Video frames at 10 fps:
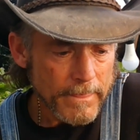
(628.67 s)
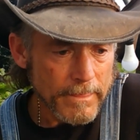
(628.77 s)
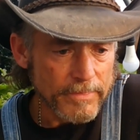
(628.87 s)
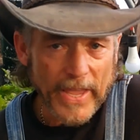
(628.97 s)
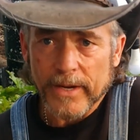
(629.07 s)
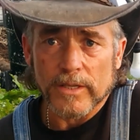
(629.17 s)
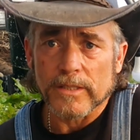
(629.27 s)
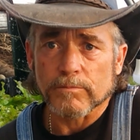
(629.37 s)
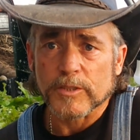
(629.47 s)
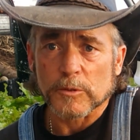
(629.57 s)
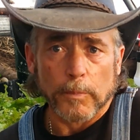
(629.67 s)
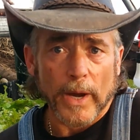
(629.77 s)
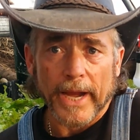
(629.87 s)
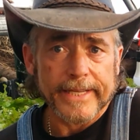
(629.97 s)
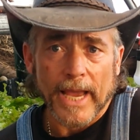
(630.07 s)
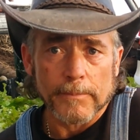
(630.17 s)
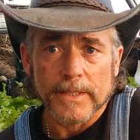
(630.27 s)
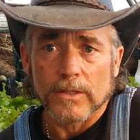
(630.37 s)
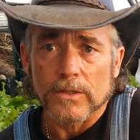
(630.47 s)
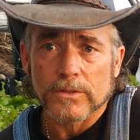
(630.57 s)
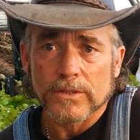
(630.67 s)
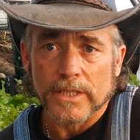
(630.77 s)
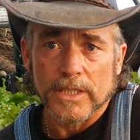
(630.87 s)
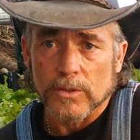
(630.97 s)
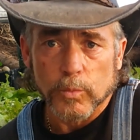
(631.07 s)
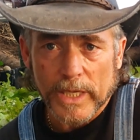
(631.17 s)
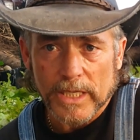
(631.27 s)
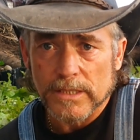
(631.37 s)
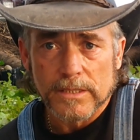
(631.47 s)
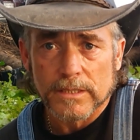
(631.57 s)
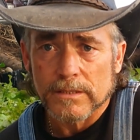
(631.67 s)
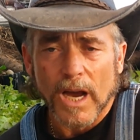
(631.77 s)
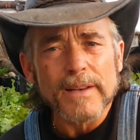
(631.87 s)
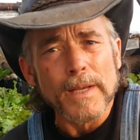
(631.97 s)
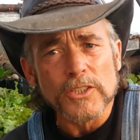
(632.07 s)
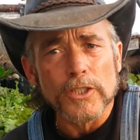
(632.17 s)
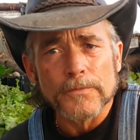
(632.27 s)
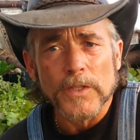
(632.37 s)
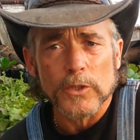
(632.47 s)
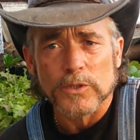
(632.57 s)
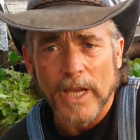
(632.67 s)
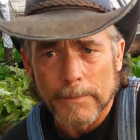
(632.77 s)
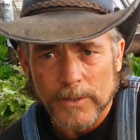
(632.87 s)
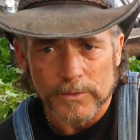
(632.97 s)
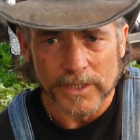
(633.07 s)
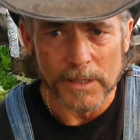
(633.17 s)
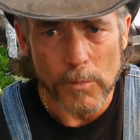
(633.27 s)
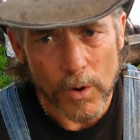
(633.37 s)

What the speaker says: They spray chemicals to kill weeds. I'm not sure if they use chemicals anymore.